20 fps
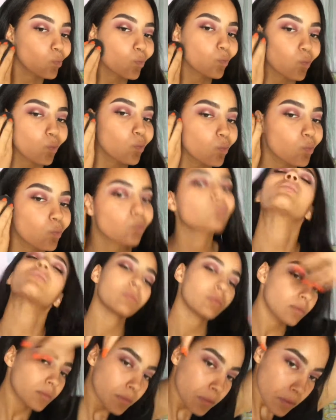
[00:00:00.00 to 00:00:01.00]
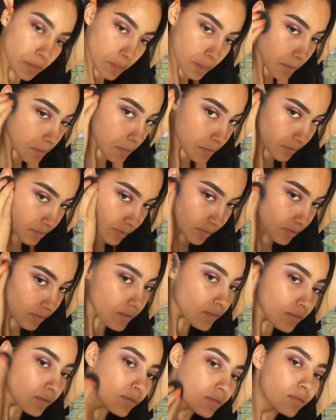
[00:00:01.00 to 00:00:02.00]
face which I know that on
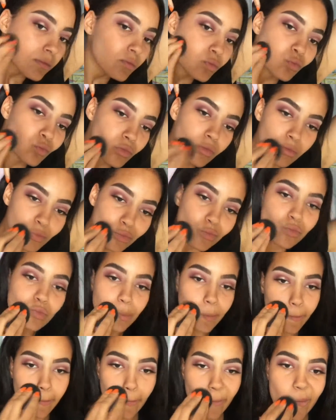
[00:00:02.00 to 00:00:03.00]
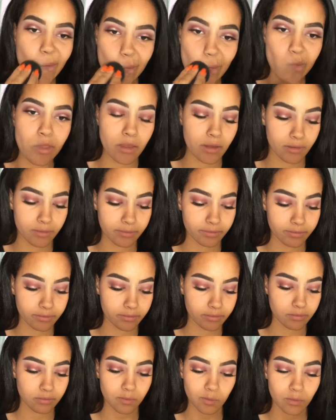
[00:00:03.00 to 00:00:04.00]
camera it kind of looks light
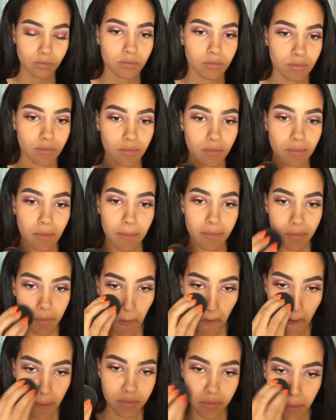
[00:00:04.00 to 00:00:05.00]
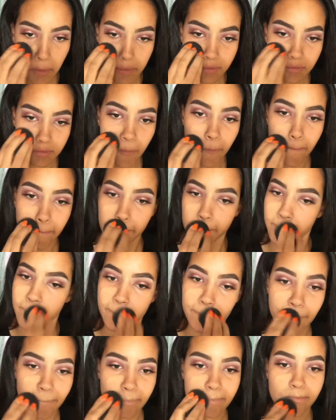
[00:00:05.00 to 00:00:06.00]
but I swear to you in
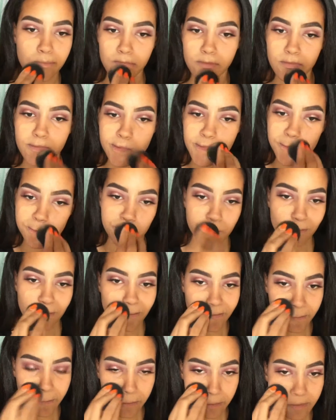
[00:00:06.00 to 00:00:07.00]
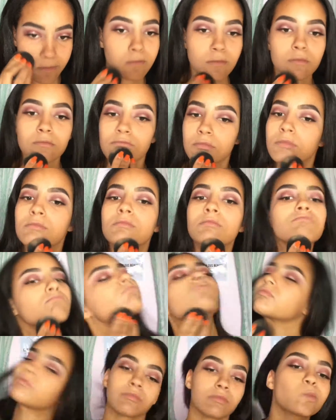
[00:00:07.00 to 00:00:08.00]
like person it actually matched me
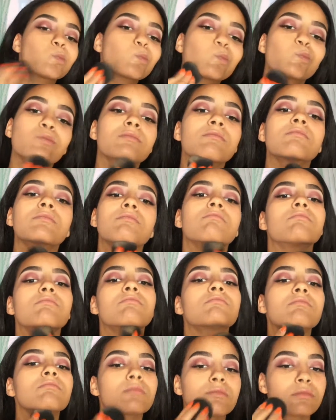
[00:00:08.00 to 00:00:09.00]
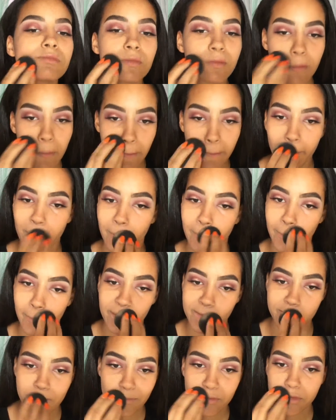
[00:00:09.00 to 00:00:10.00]
which is kind of weird because orange
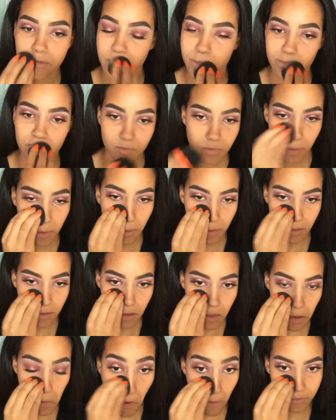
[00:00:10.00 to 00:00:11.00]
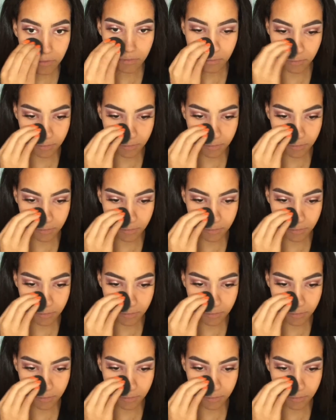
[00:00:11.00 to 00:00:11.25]
foundations on camera look to be